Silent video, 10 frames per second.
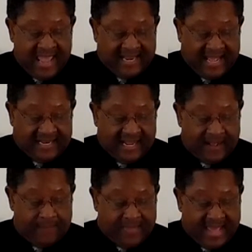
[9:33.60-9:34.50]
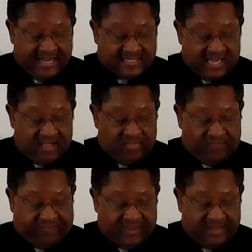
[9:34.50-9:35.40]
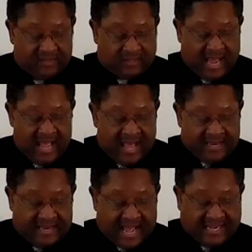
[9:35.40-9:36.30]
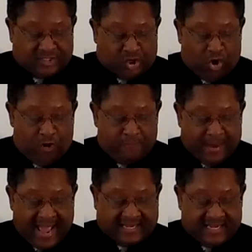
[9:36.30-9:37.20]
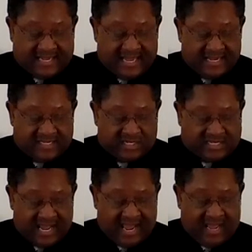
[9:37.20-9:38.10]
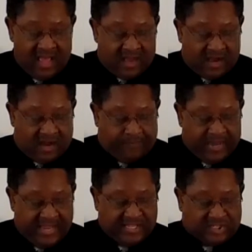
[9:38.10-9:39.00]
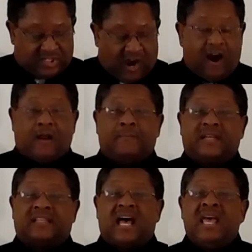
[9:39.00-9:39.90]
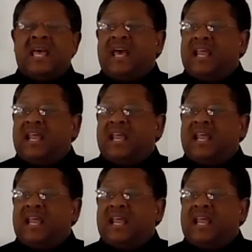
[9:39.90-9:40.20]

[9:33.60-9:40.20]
and let him that is in the field uh, not turn back again to take up his garment. Uh,